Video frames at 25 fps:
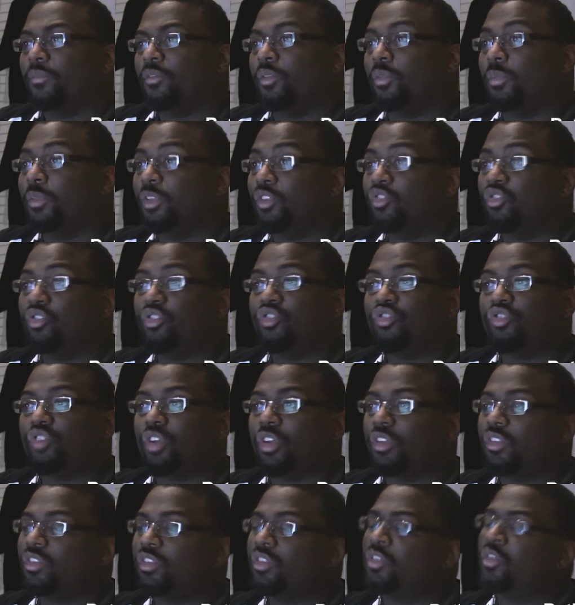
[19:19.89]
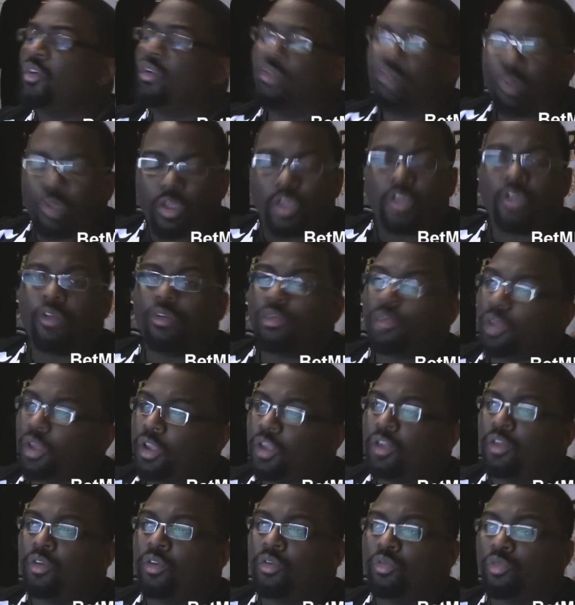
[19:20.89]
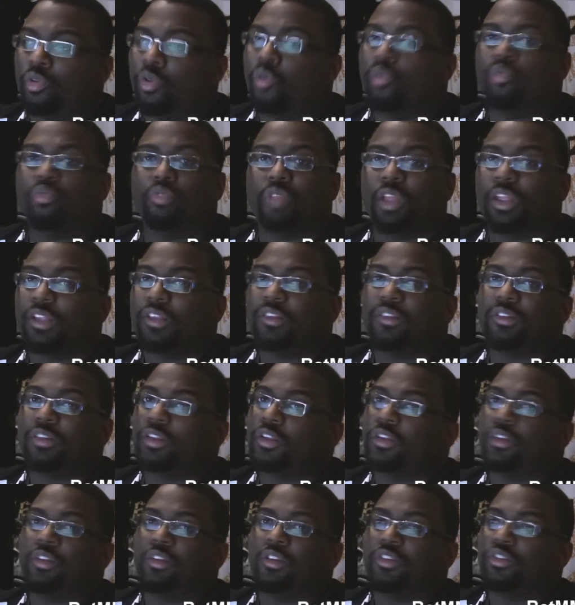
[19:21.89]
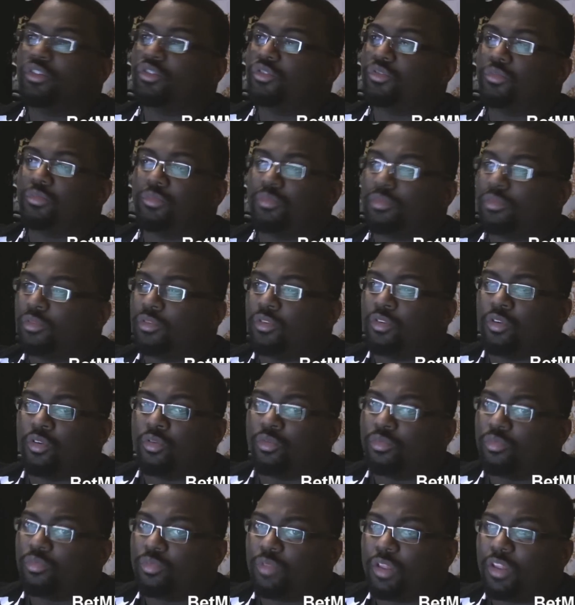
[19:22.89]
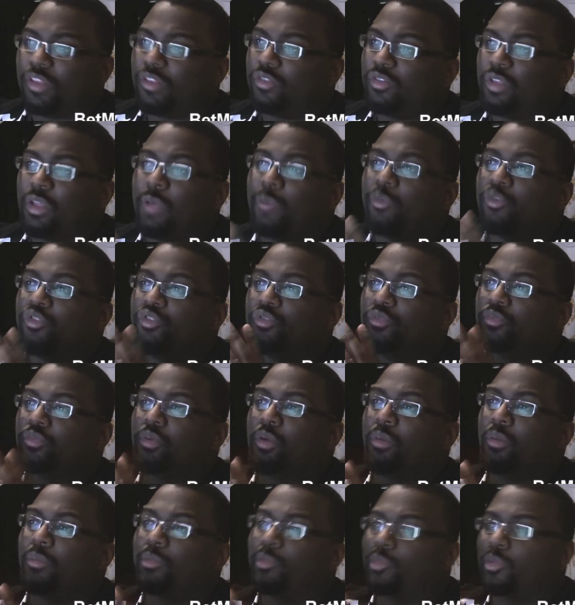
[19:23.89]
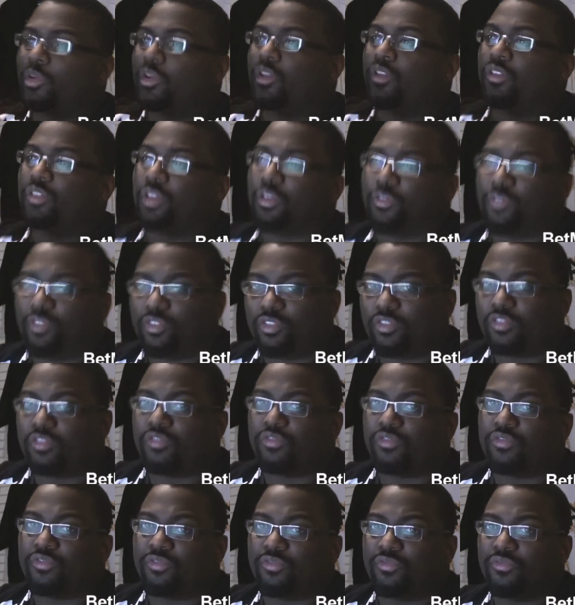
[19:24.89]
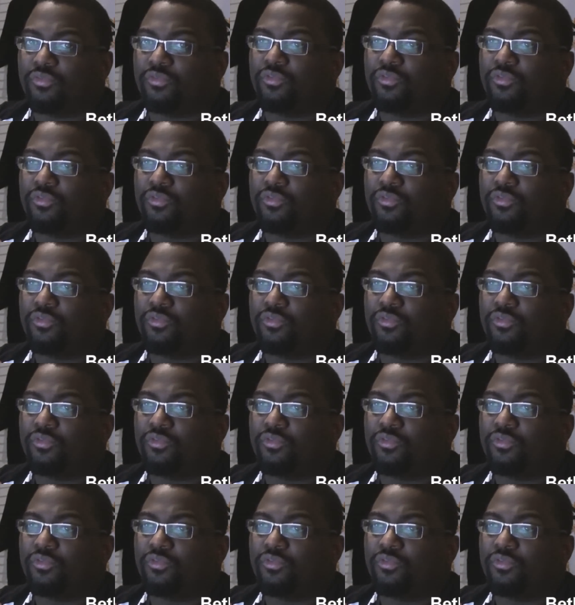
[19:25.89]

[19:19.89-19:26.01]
Demetrius Johnson, okay, no, that's nothing, that was probably one of the toughest